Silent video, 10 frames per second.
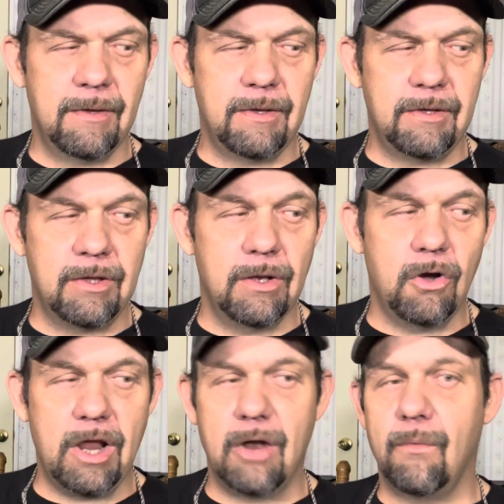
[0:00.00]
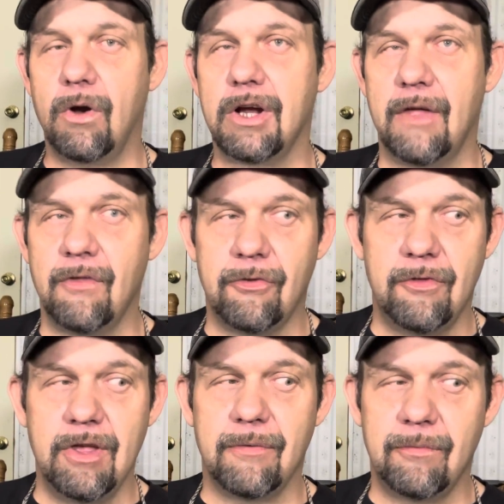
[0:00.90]
you learn how to work out these
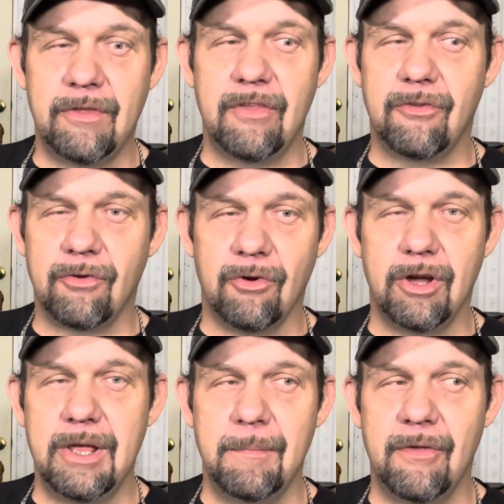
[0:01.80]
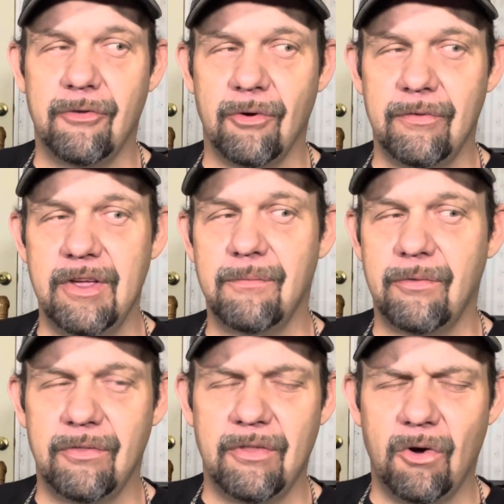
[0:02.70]
disagreements or
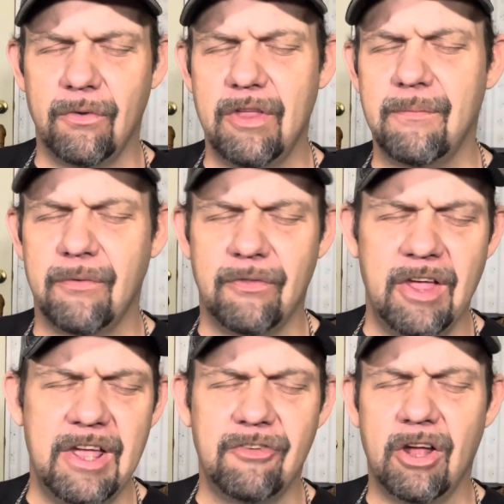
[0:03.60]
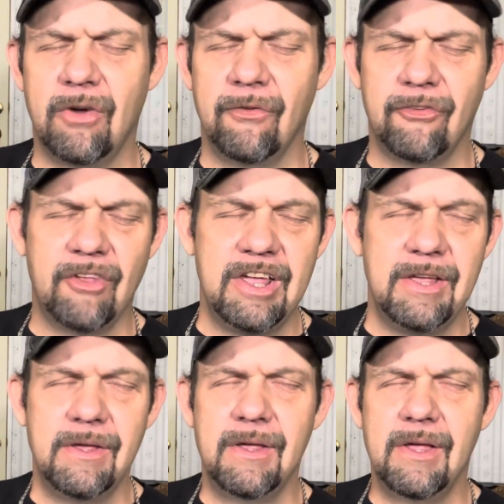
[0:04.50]
different things y'all don't
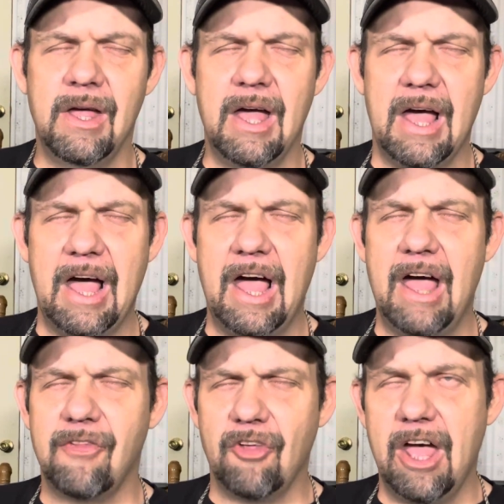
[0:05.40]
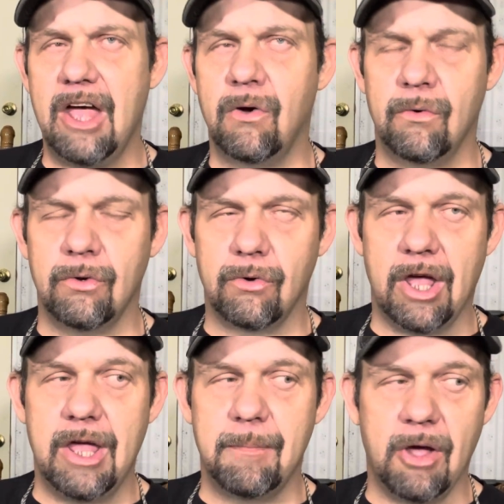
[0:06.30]
see eye to eye on,
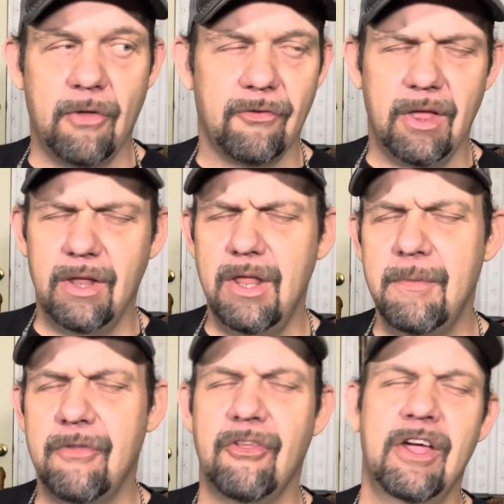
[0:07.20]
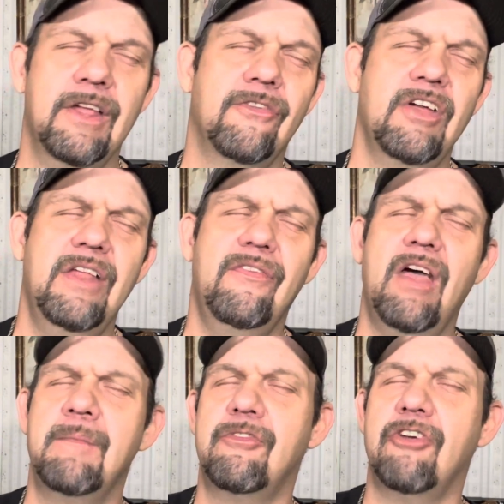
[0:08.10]
okay? Because let me say this:
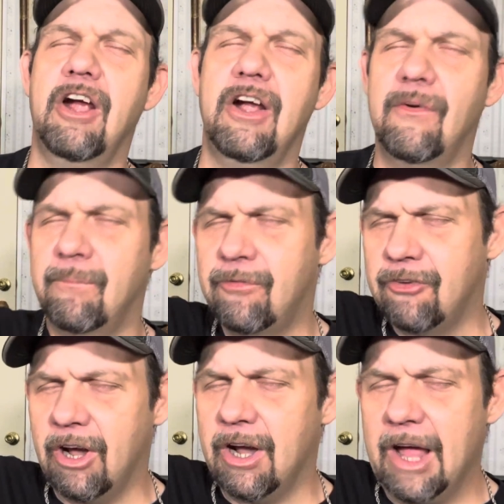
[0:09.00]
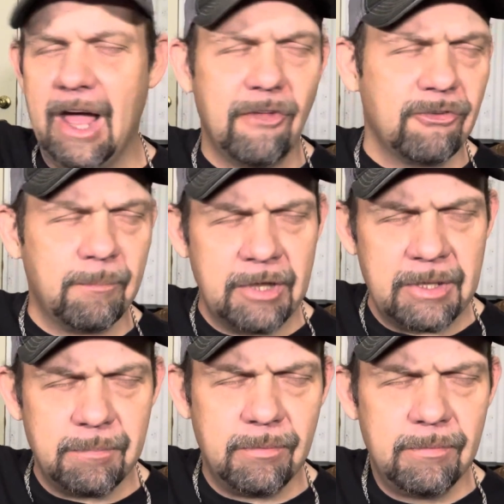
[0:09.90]
anytime you share a house with
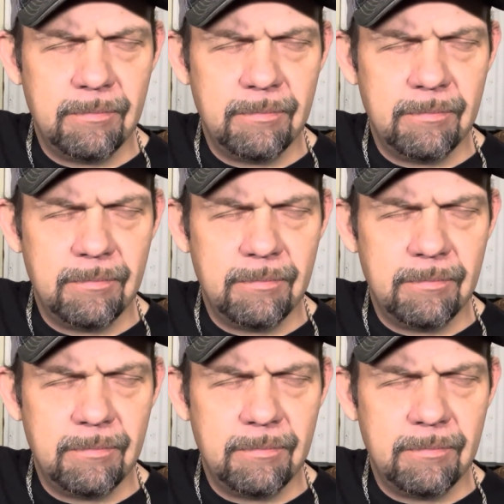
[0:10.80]
people,